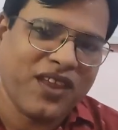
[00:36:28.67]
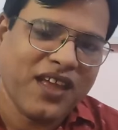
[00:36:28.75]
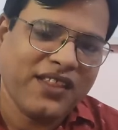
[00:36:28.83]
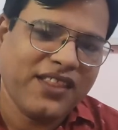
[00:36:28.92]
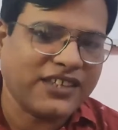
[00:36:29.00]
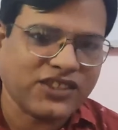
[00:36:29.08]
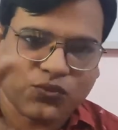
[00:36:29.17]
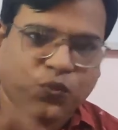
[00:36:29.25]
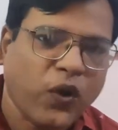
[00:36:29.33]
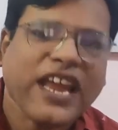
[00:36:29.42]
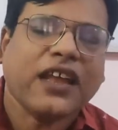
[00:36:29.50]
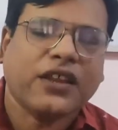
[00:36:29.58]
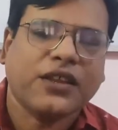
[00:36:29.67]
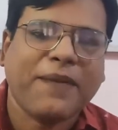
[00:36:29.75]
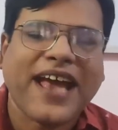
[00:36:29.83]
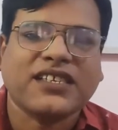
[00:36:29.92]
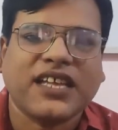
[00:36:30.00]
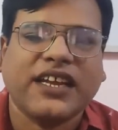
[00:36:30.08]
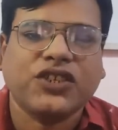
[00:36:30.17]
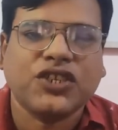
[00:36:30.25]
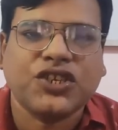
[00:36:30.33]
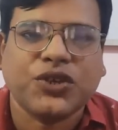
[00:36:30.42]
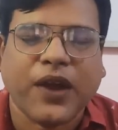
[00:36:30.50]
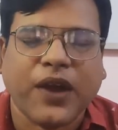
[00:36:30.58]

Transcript: That's really the best thing to do,